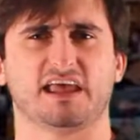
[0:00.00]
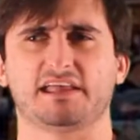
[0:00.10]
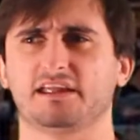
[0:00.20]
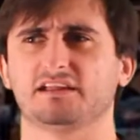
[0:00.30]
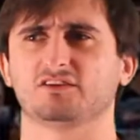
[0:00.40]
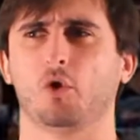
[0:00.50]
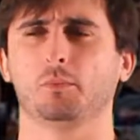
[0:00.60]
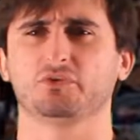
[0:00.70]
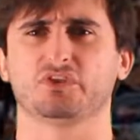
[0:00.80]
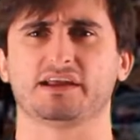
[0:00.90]
And it's
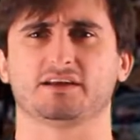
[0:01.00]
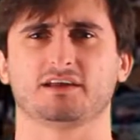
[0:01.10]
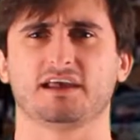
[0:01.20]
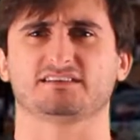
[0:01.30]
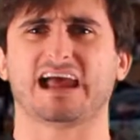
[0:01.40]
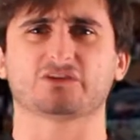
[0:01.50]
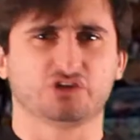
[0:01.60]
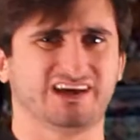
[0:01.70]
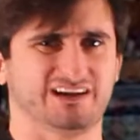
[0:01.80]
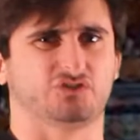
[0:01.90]
almost like it's
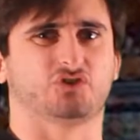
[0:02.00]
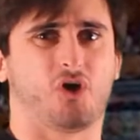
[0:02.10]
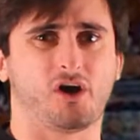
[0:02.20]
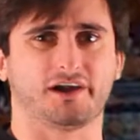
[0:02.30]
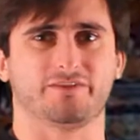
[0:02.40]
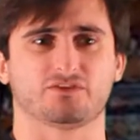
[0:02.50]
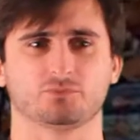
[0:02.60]
actually kind of jarring in